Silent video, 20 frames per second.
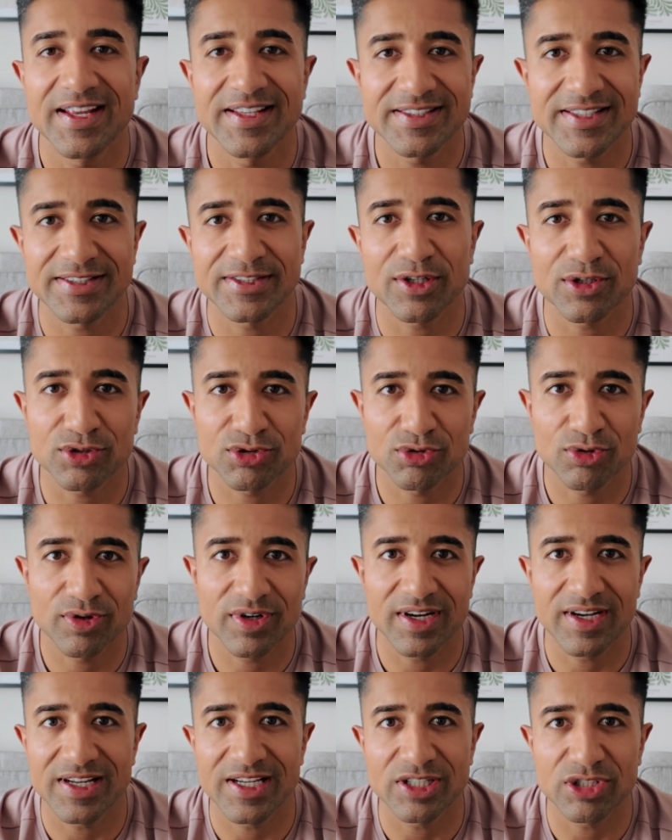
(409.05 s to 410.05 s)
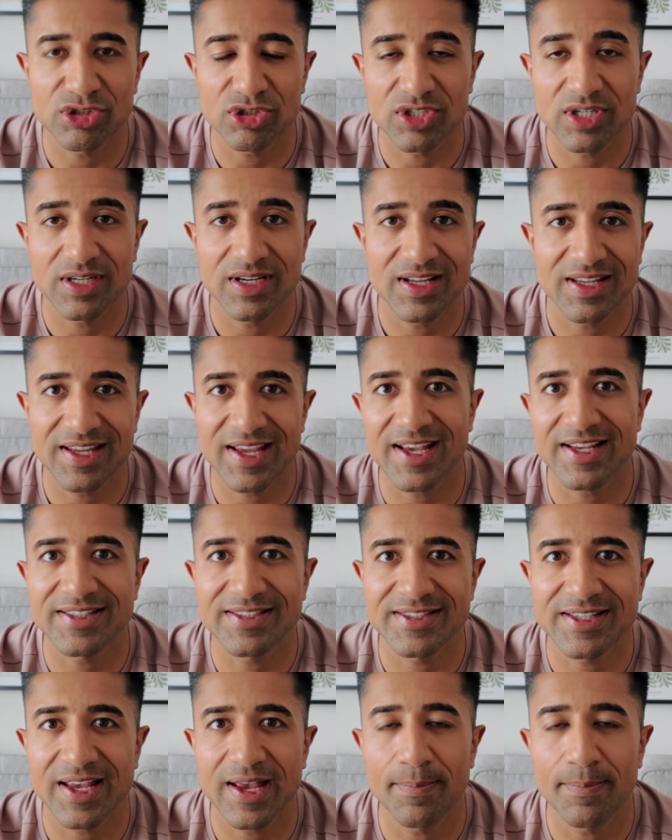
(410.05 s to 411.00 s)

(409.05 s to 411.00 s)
testosterone and estrogen, yes,